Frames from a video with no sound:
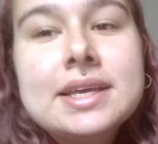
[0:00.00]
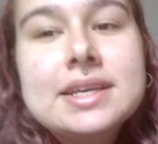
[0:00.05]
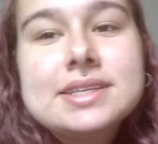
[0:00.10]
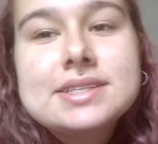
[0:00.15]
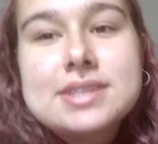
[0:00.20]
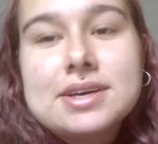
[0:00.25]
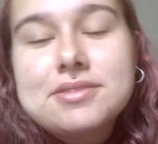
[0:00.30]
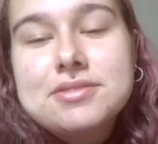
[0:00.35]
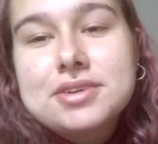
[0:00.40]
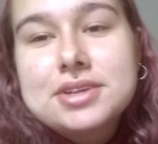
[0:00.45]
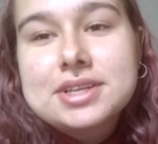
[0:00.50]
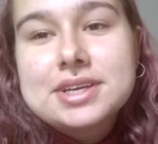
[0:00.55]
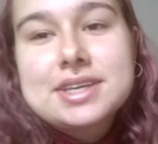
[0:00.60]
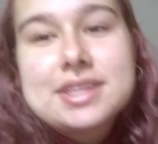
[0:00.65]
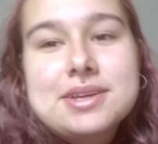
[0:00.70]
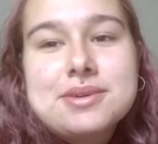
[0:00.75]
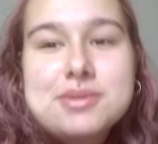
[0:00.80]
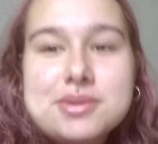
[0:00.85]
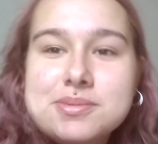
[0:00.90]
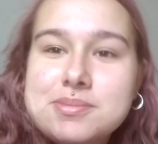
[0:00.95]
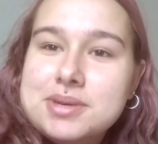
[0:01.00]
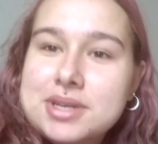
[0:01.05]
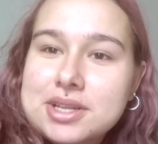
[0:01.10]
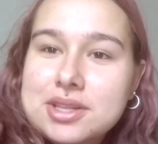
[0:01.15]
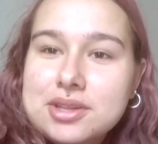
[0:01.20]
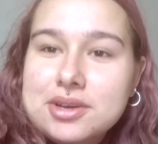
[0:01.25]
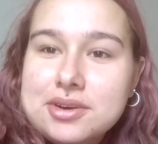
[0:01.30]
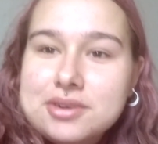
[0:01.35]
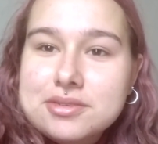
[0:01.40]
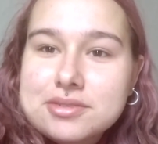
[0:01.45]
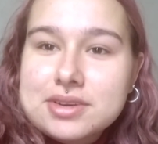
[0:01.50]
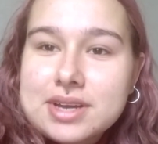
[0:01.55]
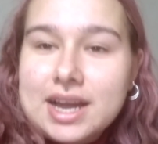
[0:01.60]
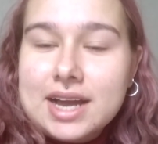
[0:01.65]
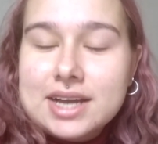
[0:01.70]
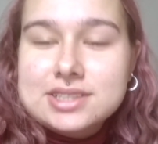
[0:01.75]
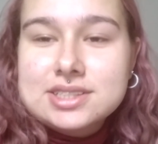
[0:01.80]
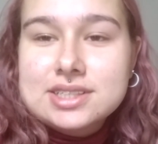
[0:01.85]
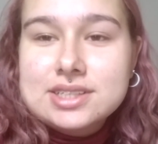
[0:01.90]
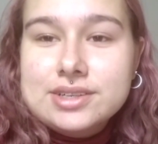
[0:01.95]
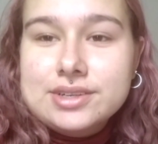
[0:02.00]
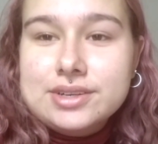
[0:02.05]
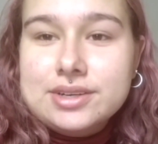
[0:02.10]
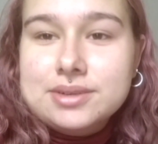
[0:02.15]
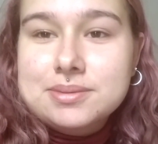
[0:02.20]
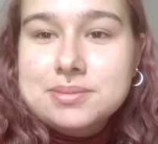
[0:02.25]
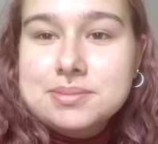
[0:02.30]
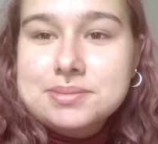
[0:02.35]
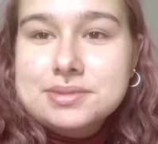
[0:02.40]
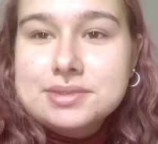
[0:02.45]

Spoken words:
so I feel like there will be a lot of catching up